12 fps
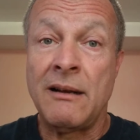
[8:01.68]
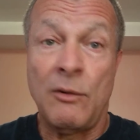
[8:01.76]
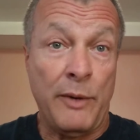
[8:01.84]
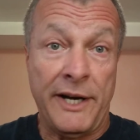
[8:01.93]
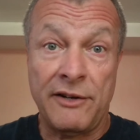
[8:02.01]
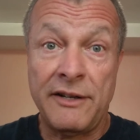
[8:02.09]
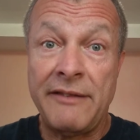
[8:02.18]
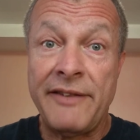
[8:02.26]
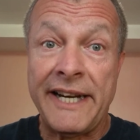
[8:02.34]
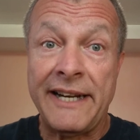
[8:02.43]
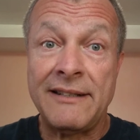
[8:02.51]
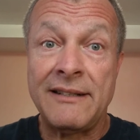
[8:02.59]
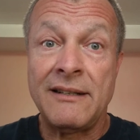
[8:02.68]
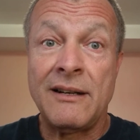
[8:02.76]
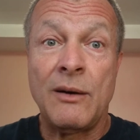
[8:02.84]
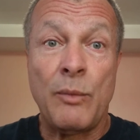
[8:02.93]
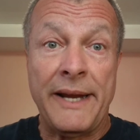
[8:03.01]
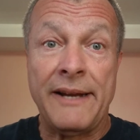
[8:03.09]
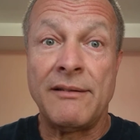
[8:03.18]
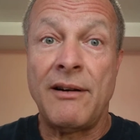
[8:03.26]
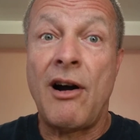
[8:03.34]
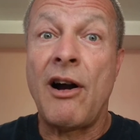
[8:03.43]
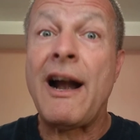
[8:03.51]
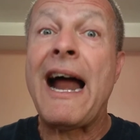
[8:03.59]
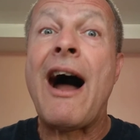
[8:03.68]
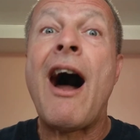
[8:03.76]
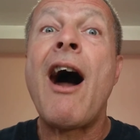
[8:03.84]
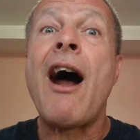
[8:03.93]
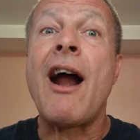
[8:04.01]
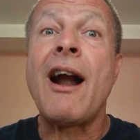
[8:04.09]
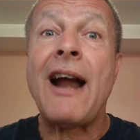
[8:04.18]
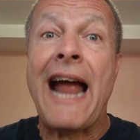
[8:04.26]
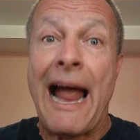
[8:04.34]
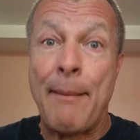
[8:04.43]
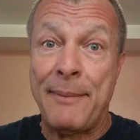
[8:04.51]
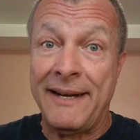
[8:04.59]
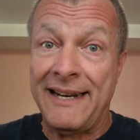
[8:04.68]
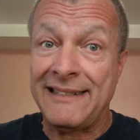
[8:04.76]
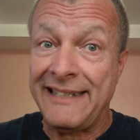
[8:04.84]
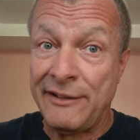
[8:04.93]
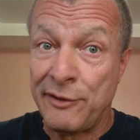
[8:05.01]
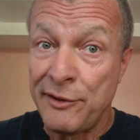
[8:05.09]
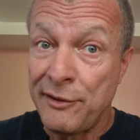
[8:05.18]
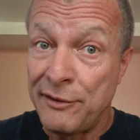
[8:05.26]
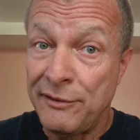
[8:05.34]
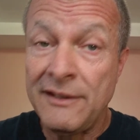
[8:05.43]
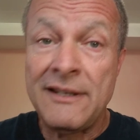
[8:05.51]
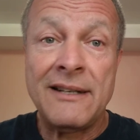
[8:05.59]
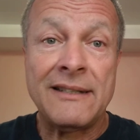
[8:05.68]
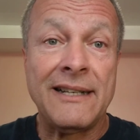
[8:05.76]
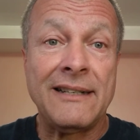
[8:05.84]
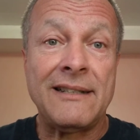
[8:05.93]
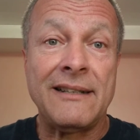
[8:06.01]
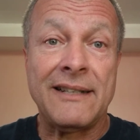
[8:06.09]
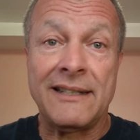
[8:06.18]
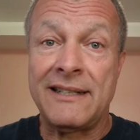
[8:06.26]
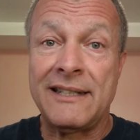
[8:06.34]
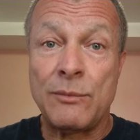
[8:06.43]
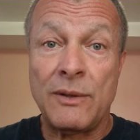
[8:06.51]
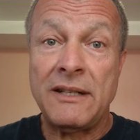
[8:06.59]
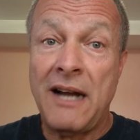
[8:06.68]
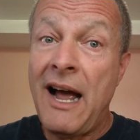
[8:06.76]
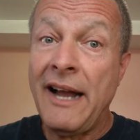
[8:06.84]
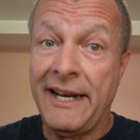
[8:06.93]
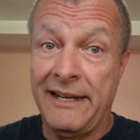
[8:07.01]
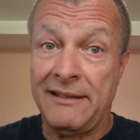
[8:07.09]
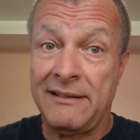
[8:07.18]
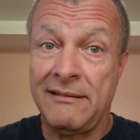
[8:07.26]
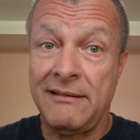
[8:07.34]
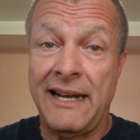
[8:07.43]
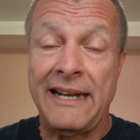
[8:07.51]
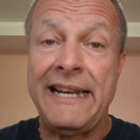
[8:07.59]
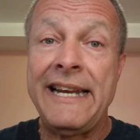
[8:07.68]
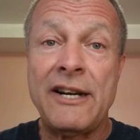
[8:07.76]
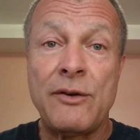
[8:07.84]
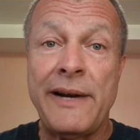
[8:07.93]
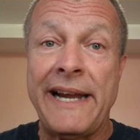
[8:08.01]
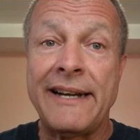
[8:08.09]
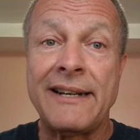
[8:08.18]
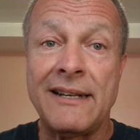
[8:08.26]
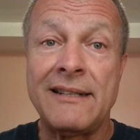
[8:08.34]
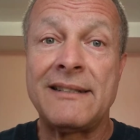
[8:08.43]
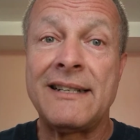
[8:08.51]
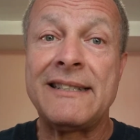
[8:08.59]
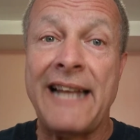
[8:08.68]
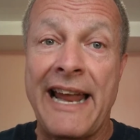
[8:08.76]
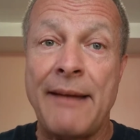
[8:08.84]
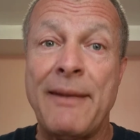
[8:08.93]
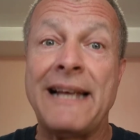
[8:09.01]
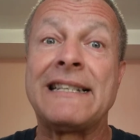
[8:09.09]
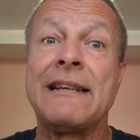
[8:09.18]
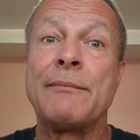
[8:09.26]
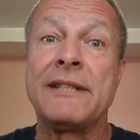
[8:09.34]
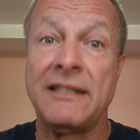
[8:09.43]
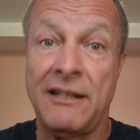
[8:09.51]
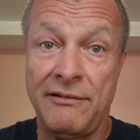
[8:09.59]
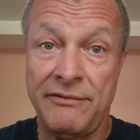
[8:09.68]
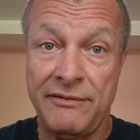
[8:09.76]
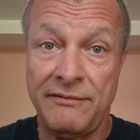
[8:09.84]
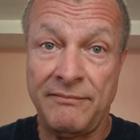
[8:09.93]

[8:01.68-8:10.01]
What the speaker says: We are living it. We are our happiness eternal, since this is what God is, and he created us the same as himself.